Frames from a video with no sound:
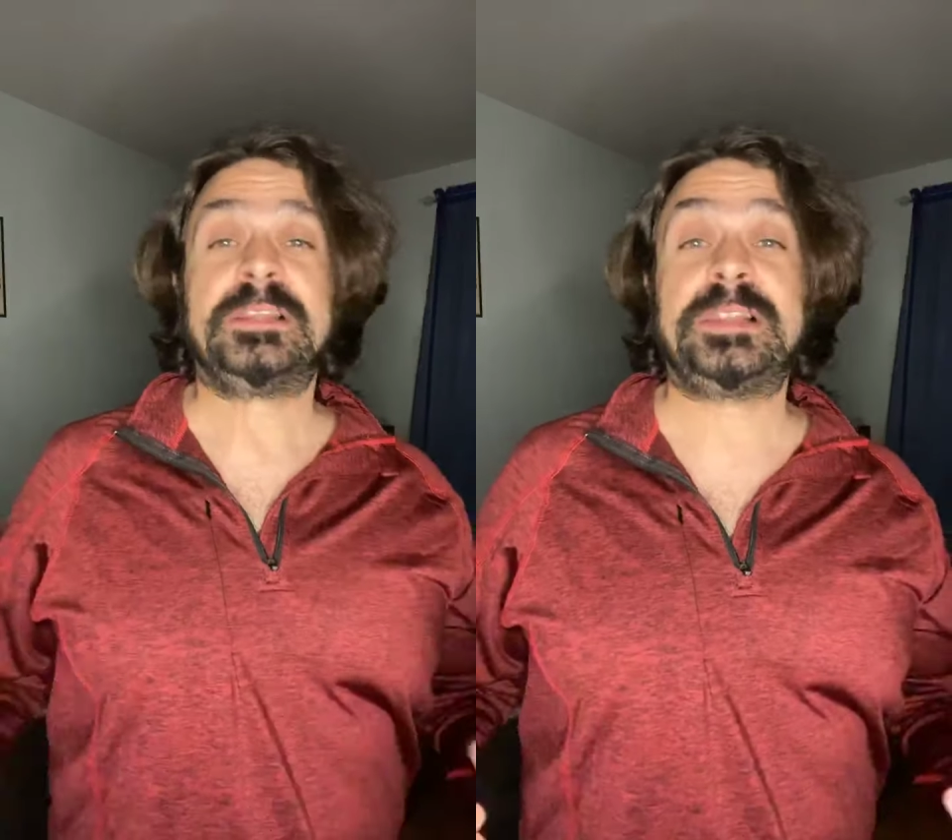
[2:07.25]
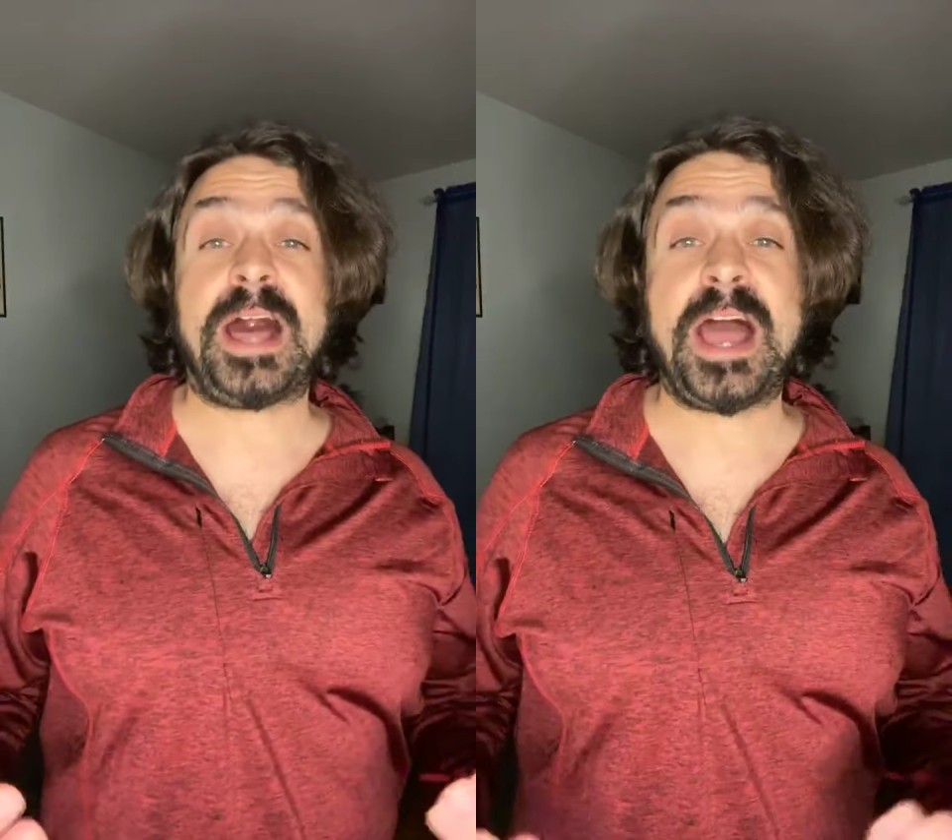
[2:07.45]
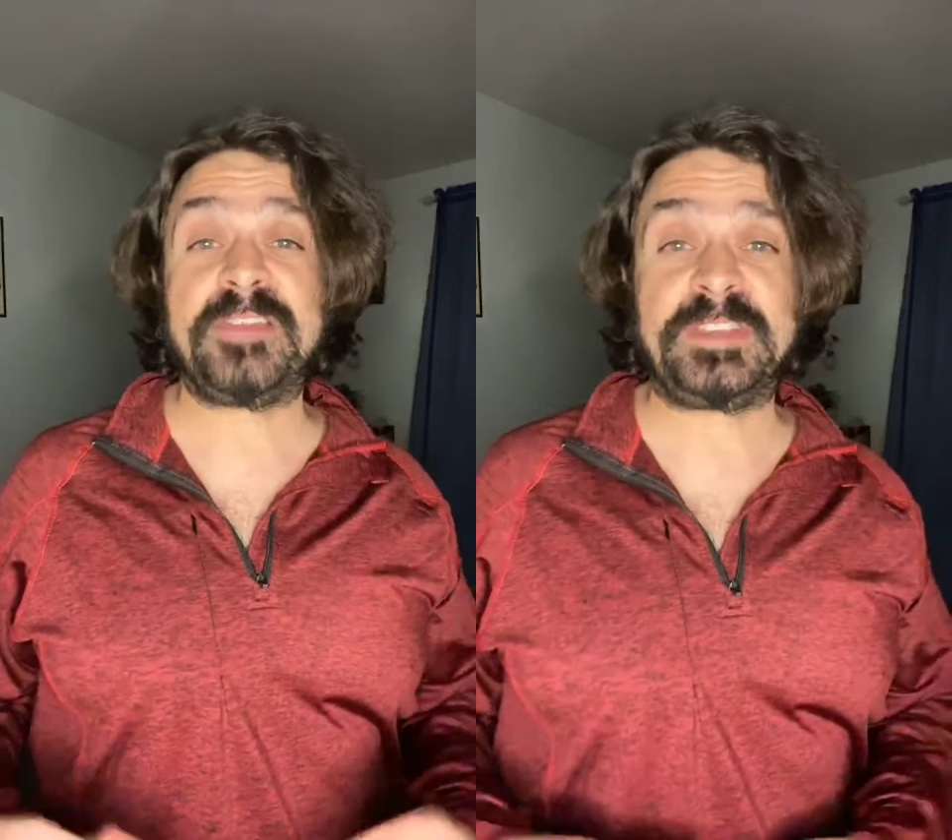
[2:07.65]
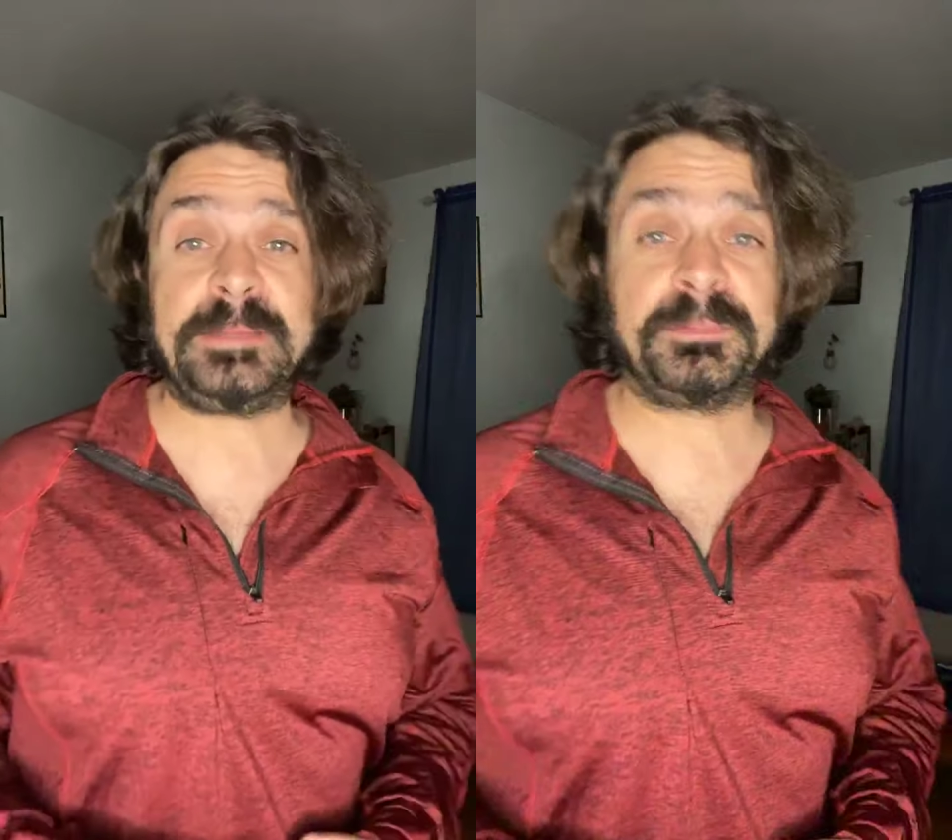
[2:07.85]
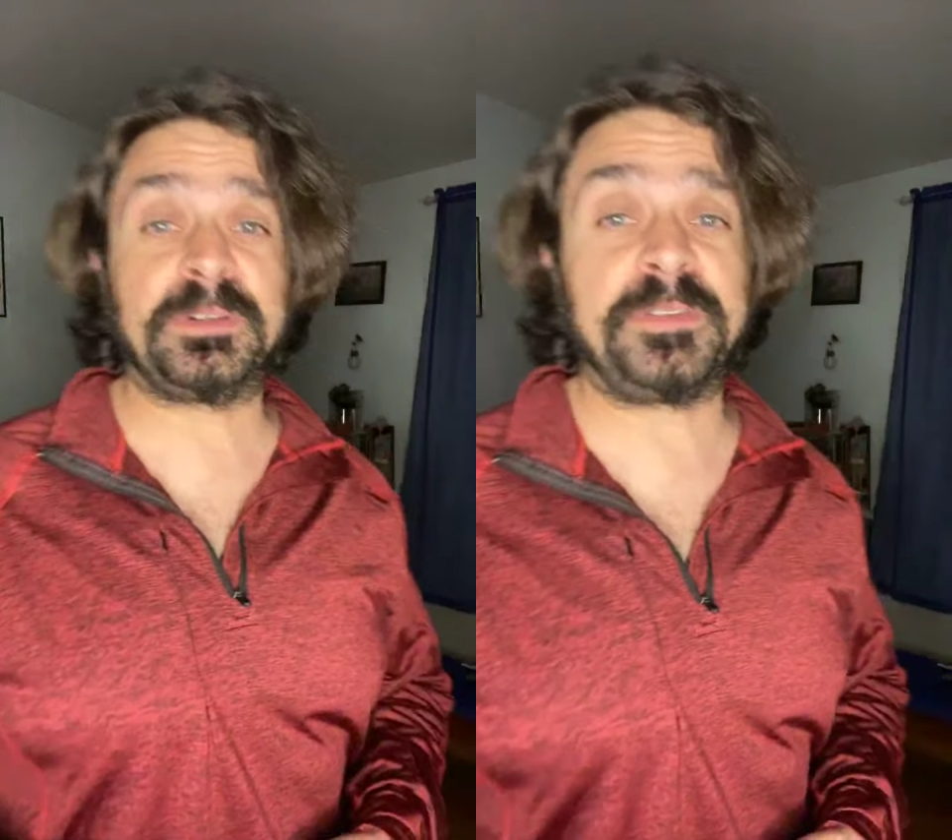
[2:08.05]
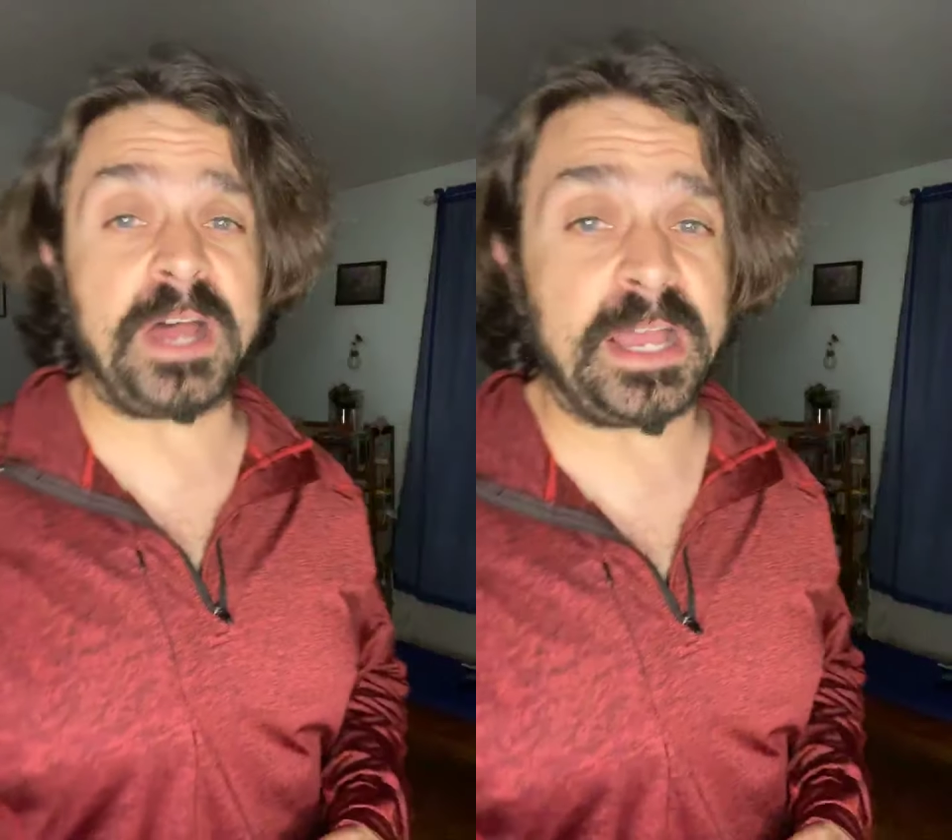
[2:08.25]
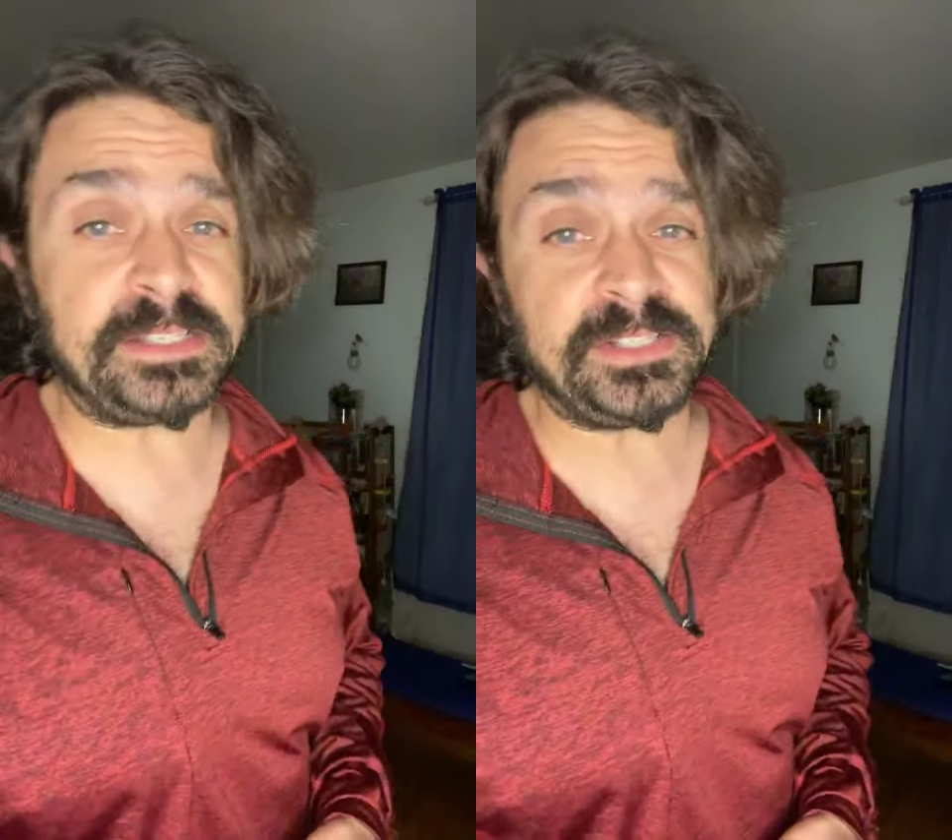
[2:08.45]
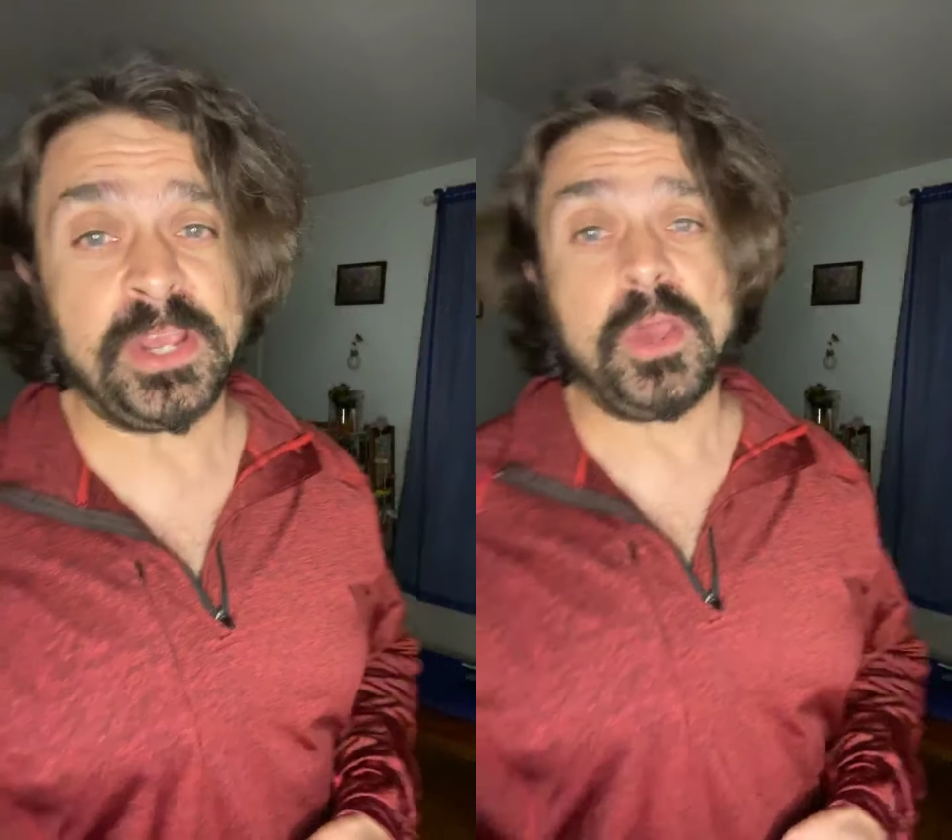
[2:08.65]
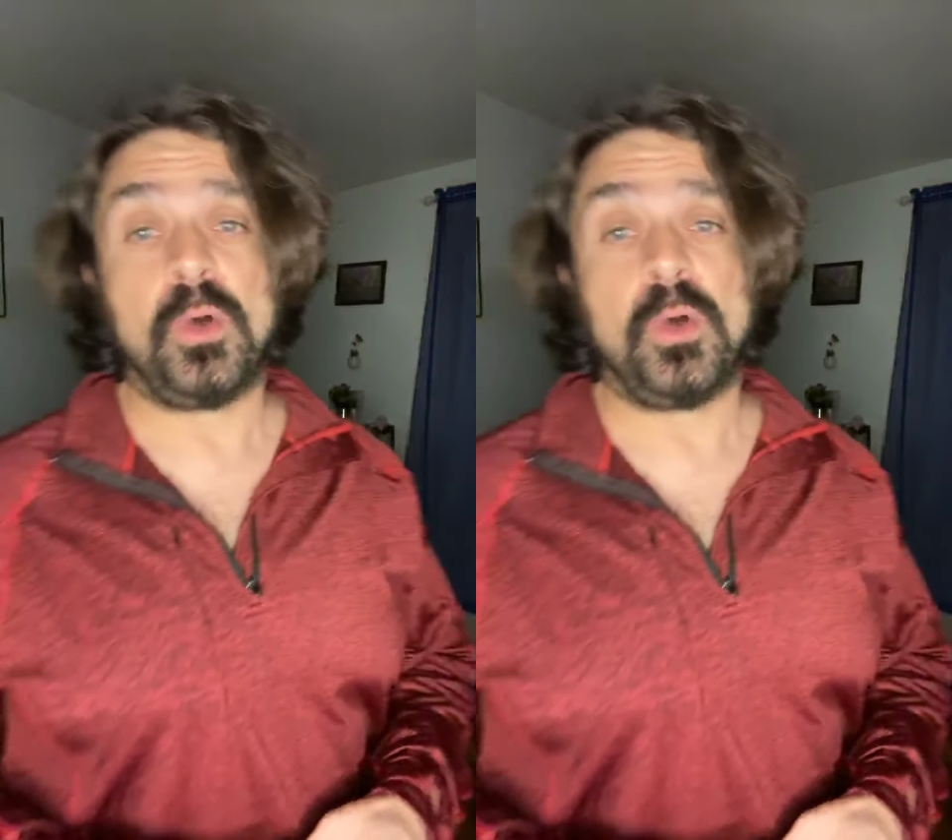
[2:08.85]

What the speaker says: live improvised